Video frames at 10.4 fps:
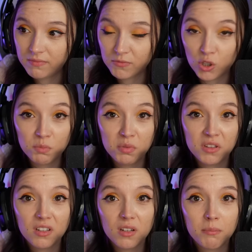Not
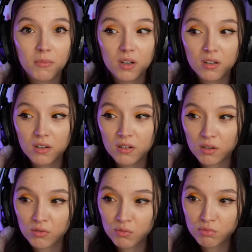beating a, uh,
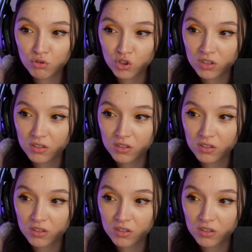around the bush.